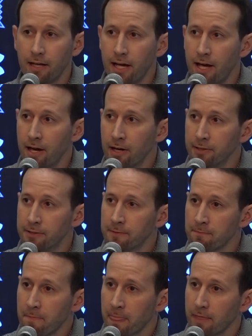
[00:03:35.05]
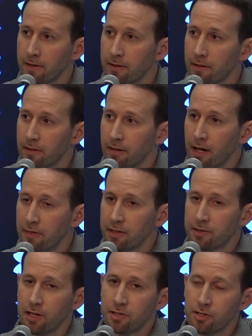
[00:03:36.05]
And I
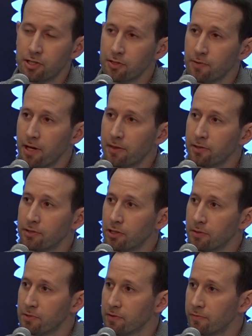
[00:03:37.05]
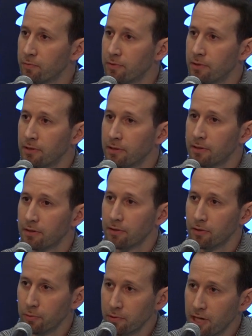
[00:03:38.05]
think that's a strength in terms of
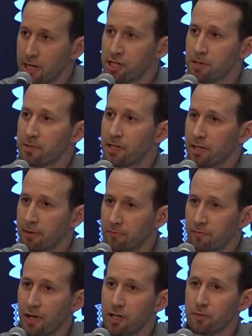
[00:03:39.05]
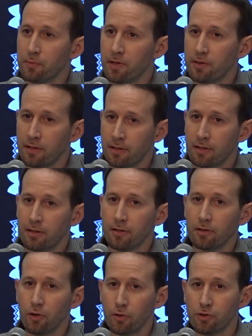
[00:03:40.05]
the relationships they can invest with
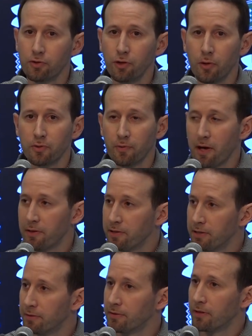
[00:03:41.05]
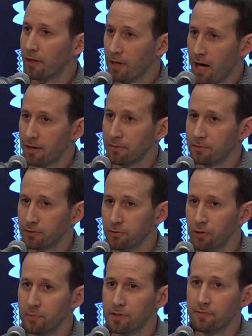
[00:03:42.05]
those groups rather than a lot of
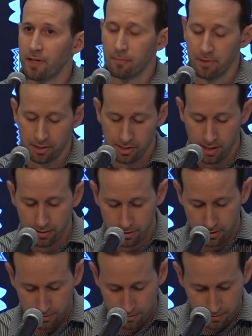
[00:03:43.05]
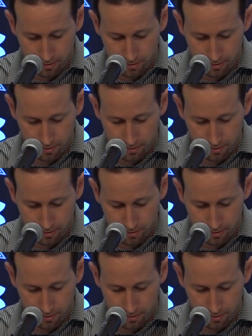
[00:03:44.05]
groups, if that makes sense.